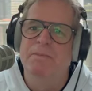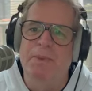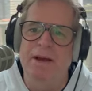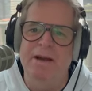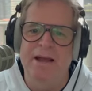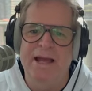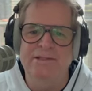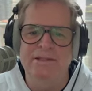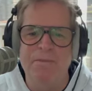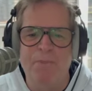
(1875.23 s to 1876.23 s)
But at
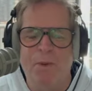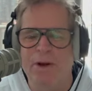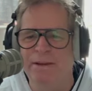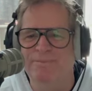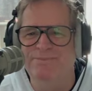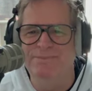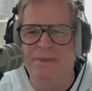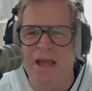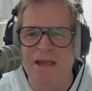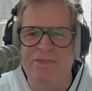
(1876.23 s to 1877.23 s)
some point,
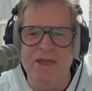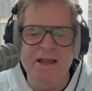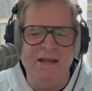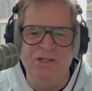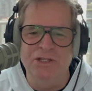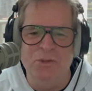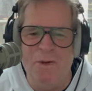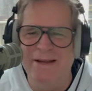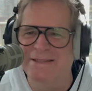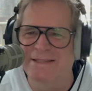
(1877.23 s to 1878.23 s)
I think I just
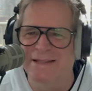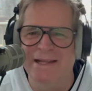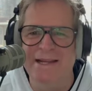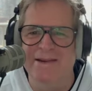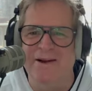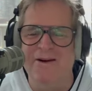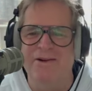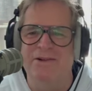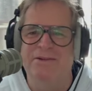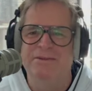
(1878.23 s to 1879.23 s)
want to delete it all.